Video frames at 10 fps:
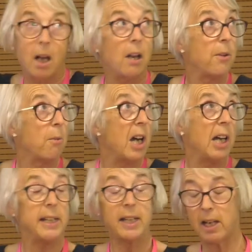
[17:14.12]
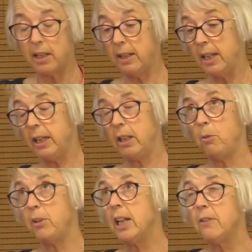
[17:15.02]
Otherwise, I think
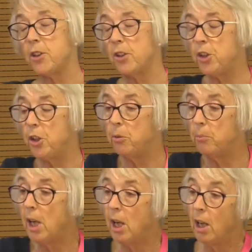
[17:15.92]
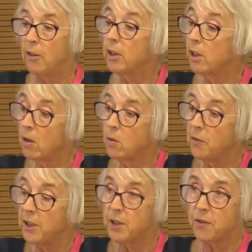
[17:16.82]
we have to assume that
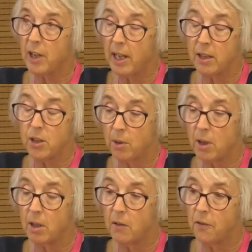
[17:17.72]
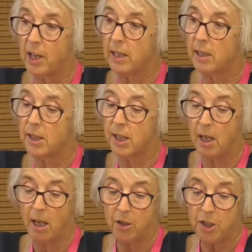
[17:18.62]
Colvin's friends were her friends.
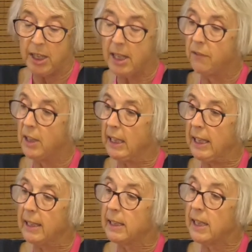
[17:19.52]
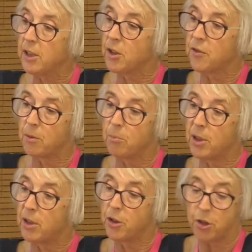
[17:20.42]
She definitely had letters from
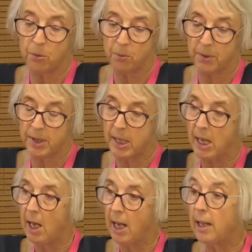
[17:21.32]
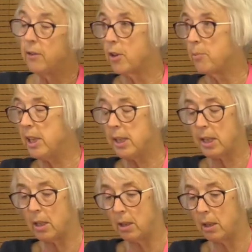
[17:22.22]
Burne Jones and from his
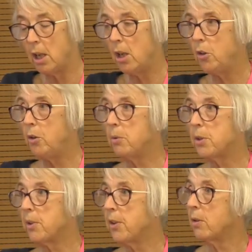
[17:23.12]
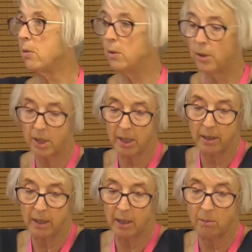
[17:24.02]
son, who was with her own
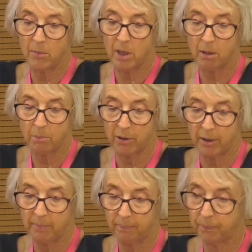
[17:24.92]
son at Marlborough.